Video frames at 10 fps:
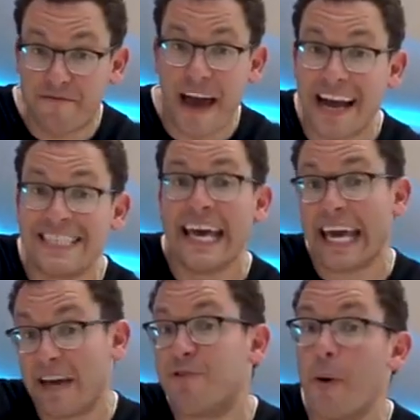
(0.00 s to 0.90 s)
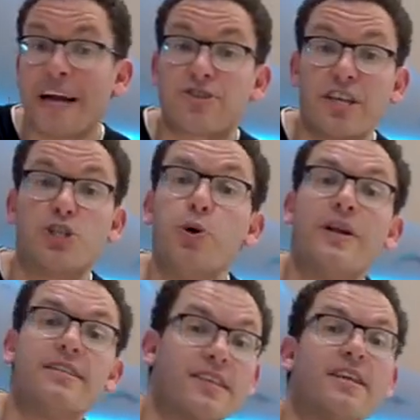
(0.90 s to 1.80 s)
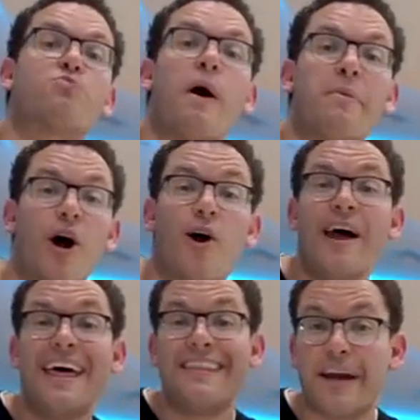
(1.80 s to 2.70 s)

In fact, if you actually tune into this webinar,